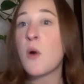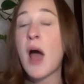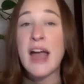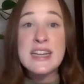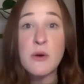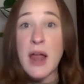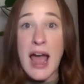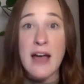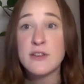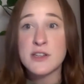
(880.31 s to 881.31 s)
I don't
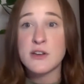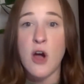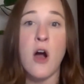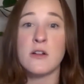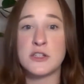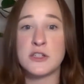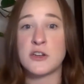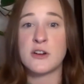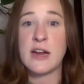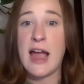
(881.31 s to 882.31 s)
have a college
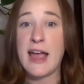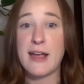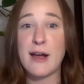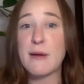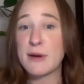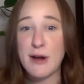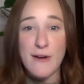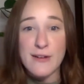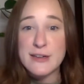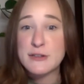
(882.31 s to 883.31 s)
degree. I'm a
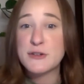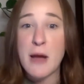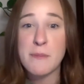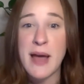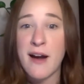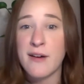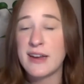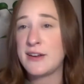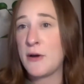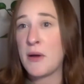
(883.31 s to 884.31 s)
college dropout.
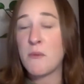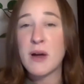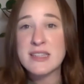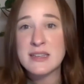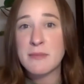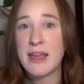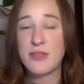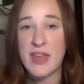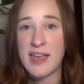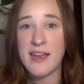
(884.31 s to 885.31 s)
It wasn't my
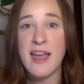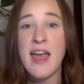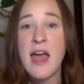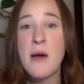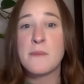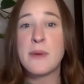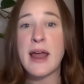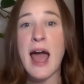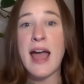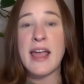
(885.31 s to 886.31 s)
thing, but
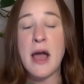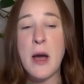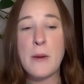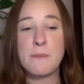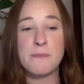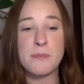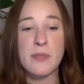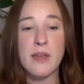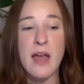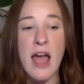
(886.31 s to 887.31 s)

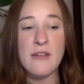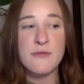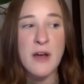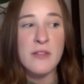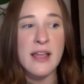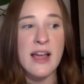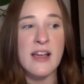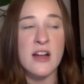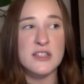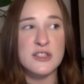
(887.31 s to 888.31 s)
I felt like I
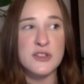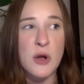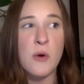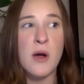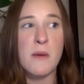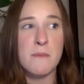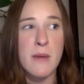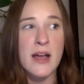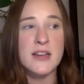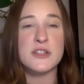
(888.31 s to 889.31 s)
got so
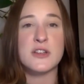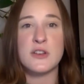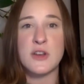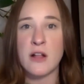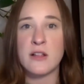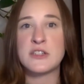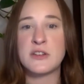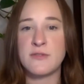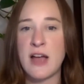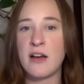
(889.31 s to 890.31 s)
much knowledge
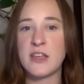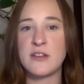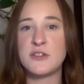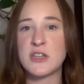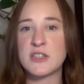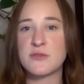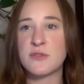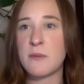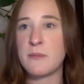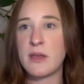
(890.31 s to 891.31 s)
and value just
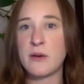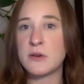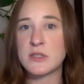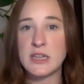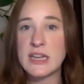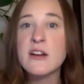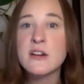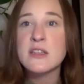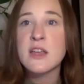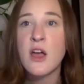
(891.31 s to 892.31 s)
from those
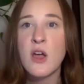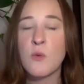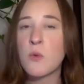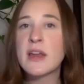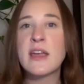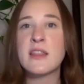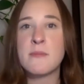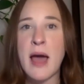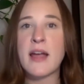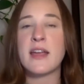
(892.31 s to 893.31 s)
years working in the
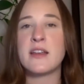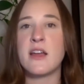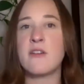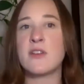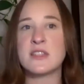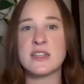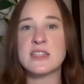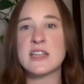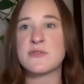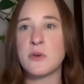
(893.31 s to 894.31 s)
back end of a
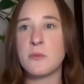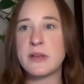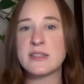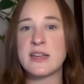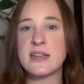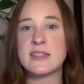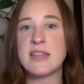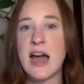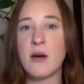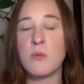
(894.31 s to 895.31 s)
successful business
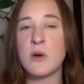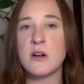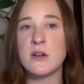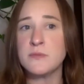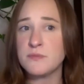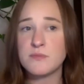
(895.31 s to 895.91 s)
that will